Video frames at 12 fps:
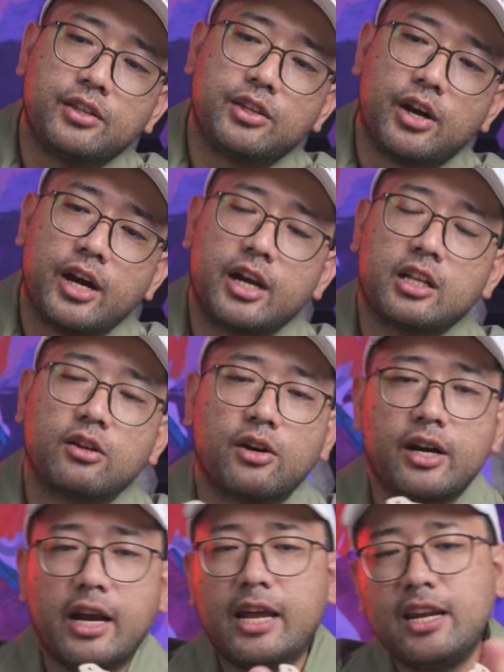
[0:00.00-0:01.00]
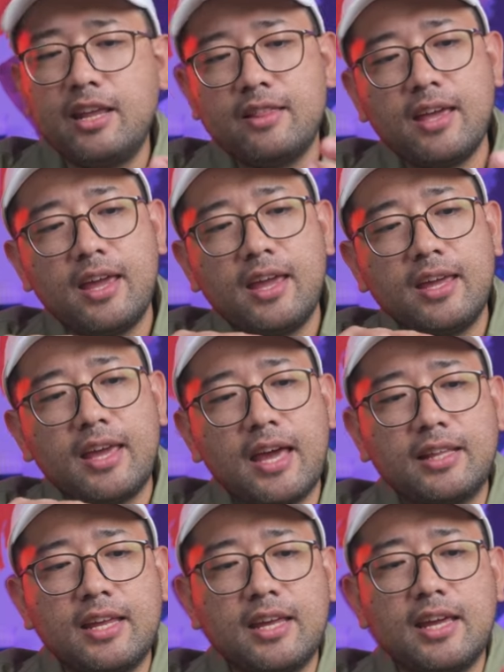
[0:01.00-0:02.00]
dirt or anything
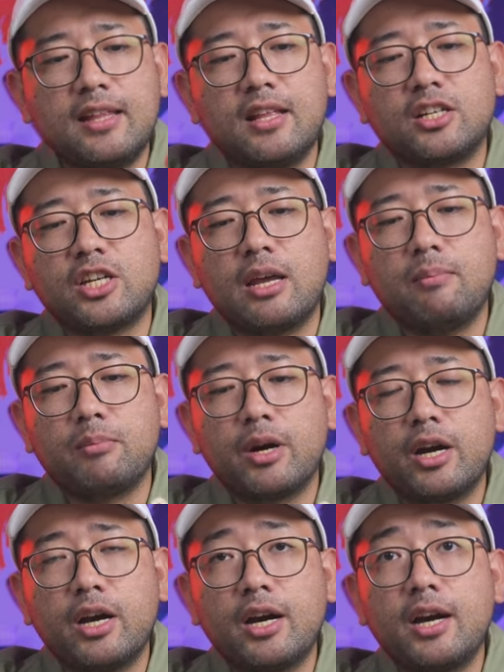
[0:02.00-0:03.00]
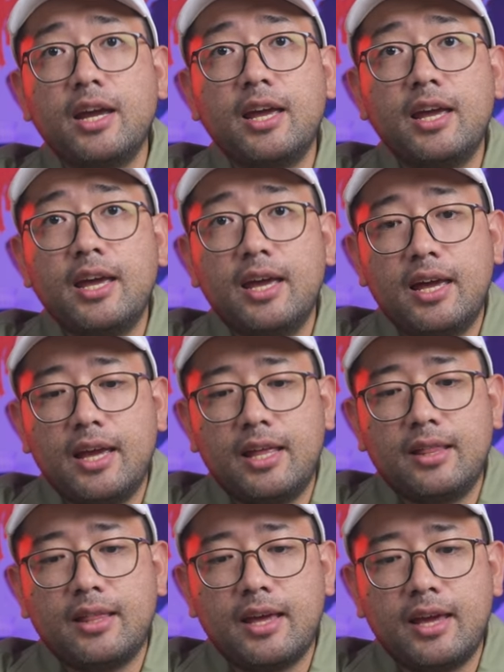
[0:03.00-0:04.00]
getting in the chamber.
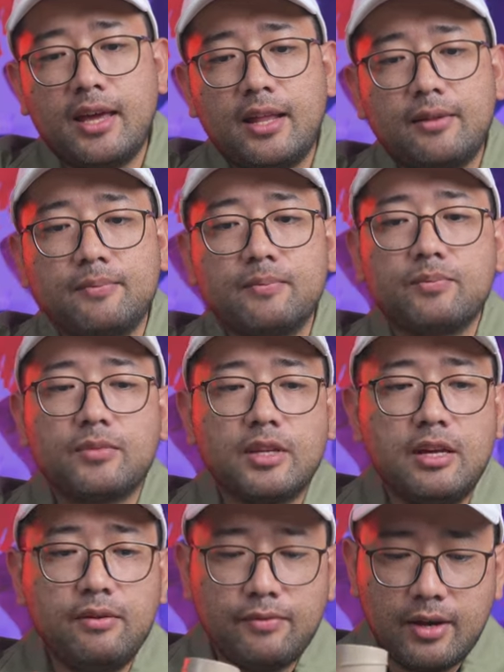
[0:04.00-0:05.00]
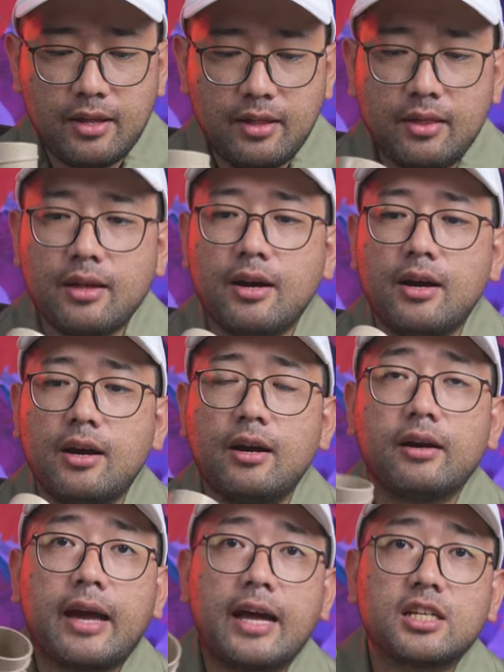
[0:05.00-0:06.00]
And then even the
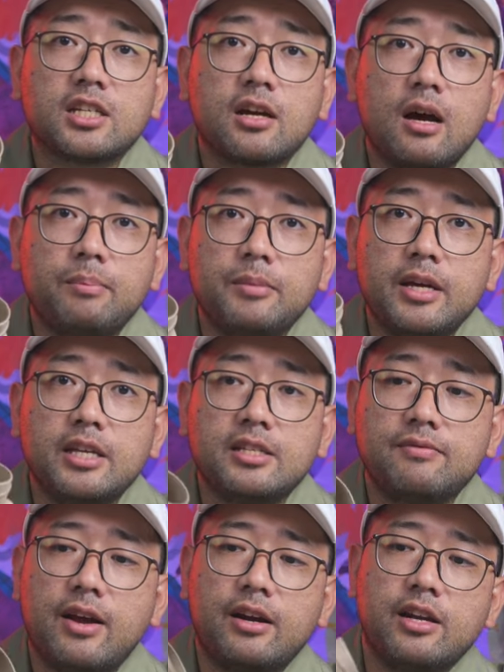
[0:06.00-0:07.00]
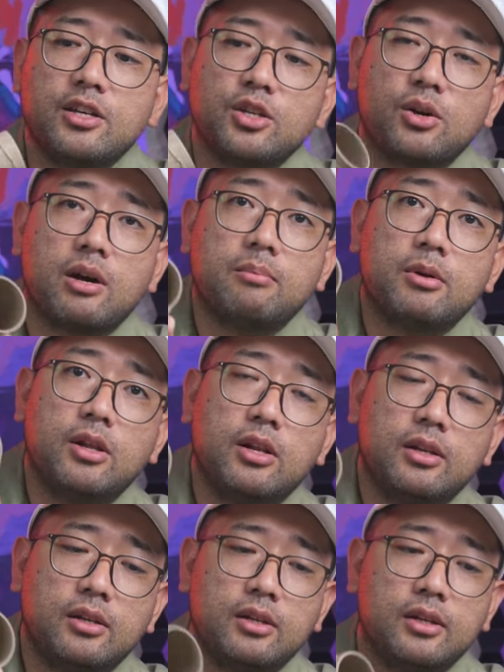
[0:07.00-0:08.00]
catch cup is very durable.
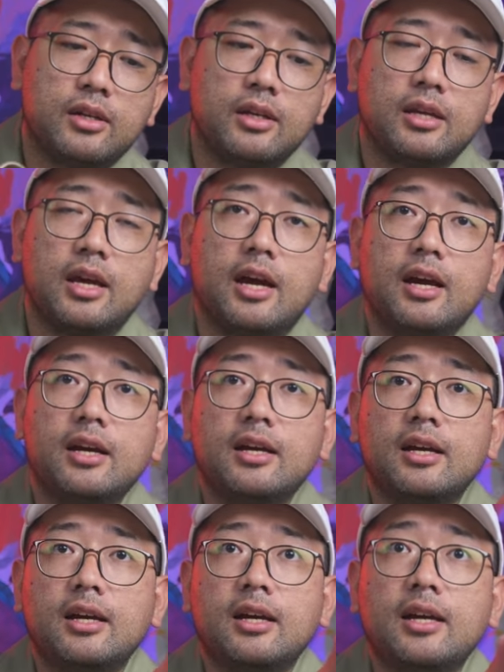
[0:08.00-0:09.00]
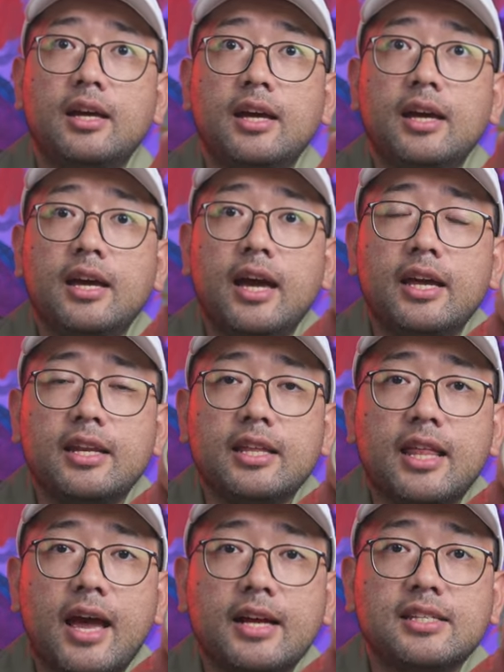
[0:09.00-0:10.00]
Yeah. And
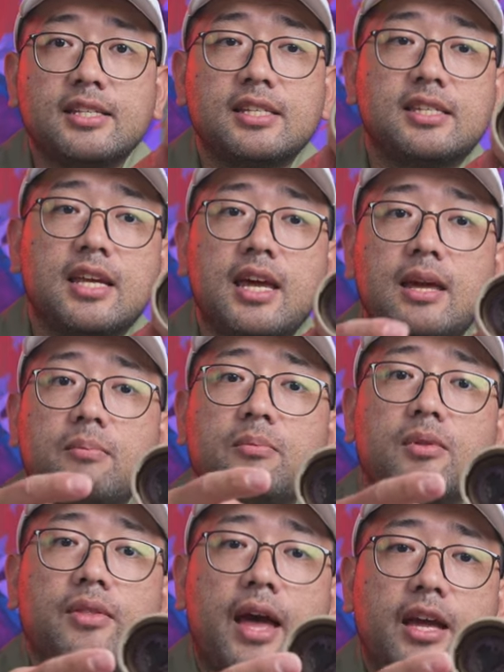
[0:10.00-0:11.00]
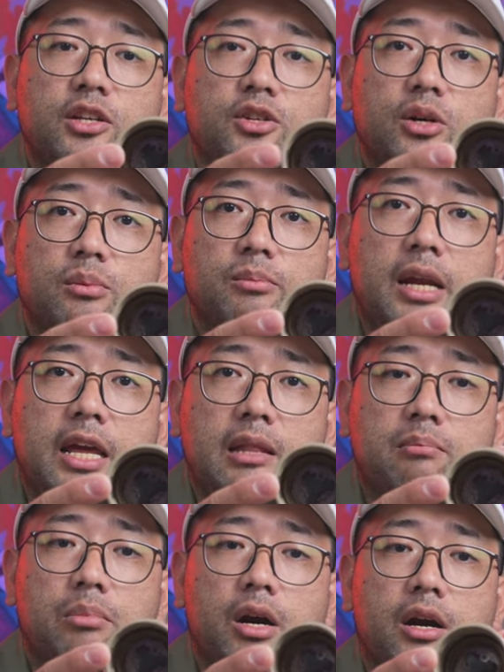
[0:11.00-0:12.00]
it has the same nitro
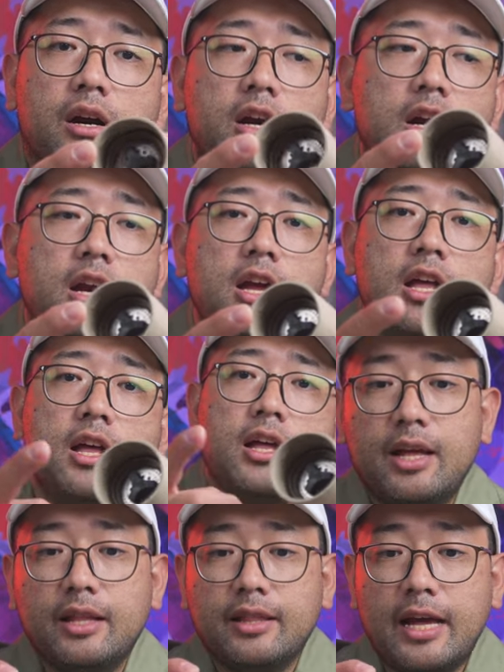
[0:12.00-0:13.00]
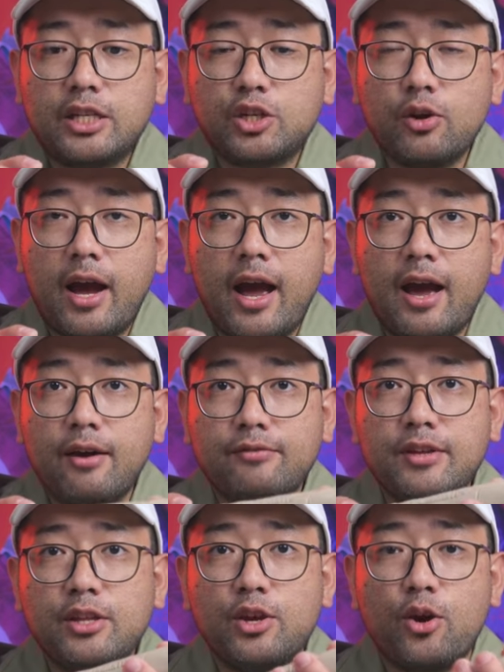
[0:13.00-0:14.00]
blade burr that you
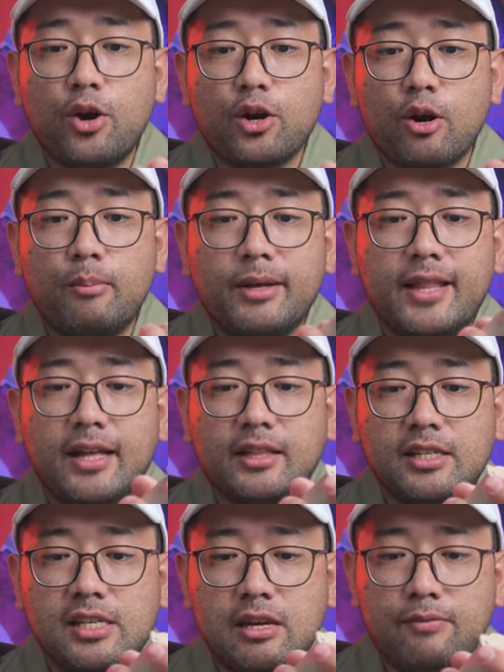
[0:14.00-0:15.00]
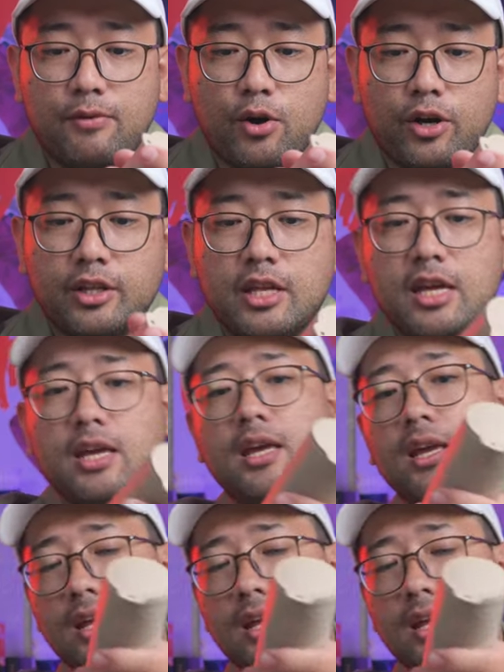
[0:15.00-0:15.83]
have in your Comandante C40.